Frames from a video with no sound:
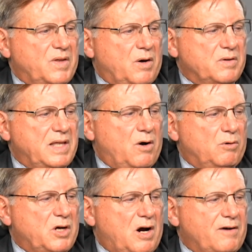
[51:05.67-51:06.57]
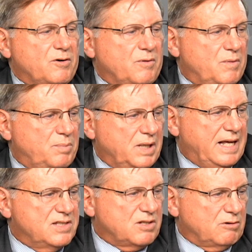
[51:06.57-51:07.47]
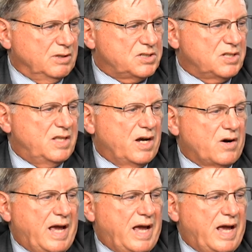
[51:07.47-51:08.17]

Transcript: They only offer the plans that are listed there: